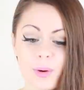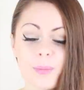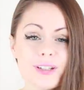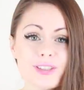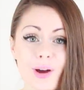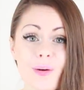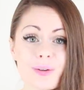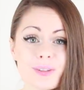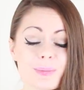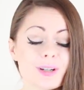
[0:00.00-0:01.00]
But we
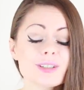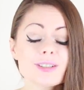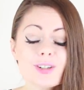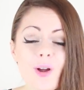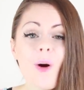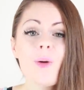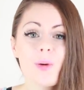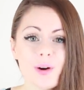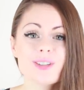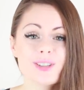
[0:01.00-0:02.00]
don't, because no
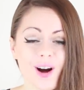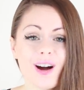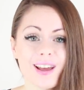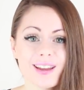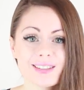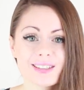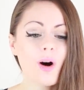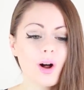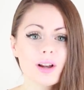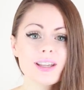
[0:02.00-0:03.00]
one taught us.
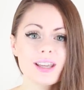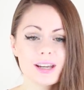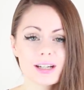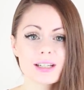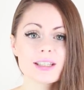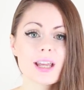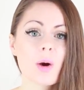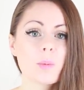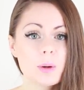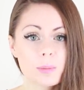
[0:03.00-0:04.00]
All the years
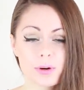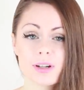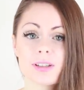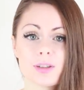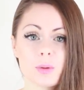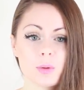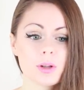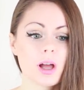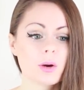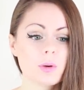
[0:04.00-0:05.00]
we were in
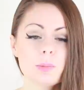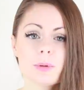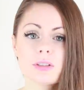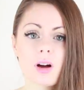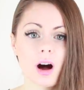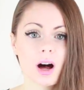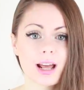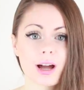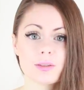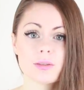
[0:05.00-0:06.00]
school, we've been taught
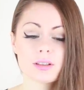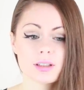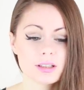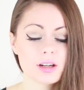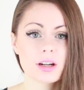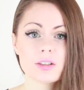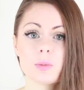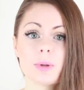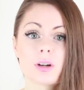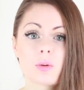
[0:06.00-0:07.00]
how to sit there,
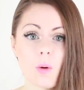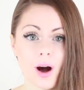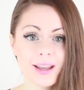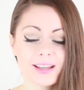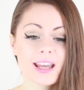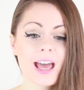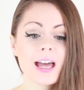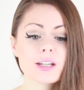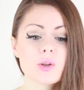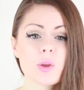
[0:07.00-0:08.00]
to be quiet,
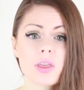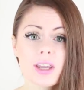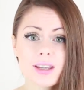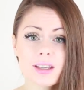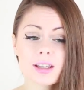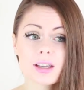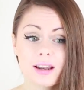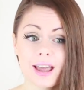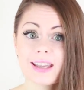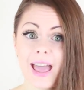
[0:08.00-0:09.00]
to think
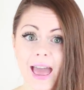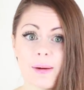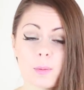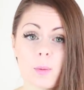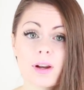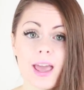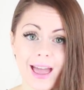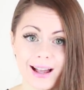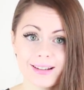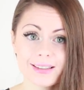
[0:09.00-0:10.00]
like everyone
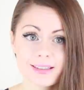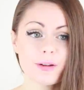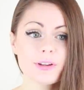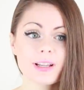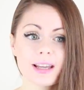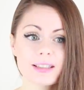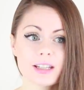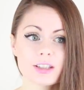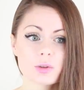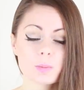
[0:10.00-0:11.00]
else. I feel like
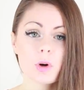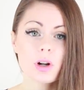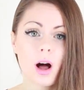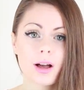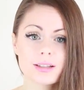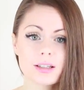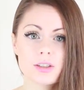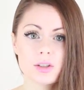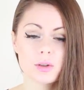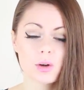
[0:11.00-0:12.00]
they just put us
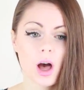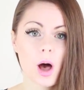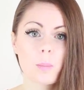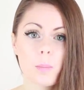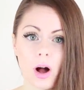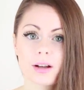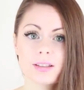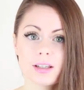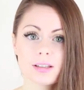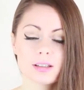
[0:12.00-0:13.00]
into
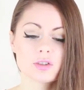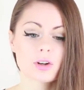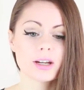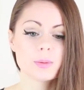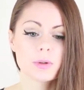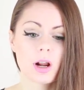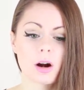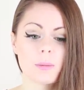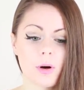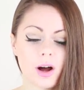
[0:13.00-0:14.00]
boxes and try to put
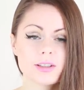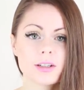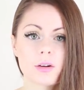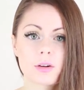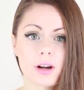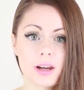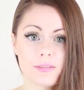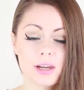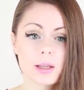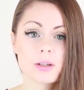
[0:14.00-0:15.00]
our minds and our
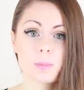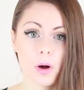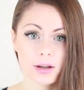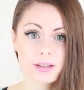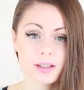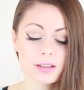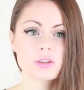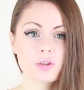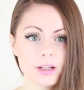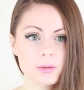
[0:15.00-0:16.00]
creativity into boxes,
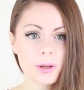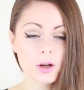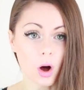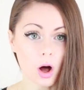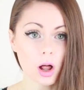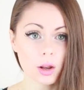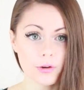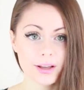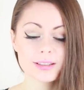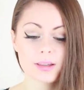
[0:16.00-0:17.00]
try to make all of
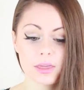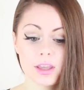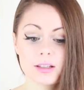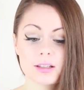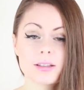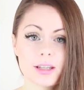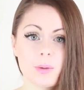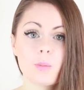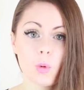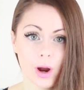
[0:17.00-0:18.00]
us think the
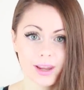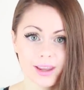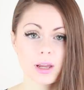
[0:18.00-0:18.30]
same way.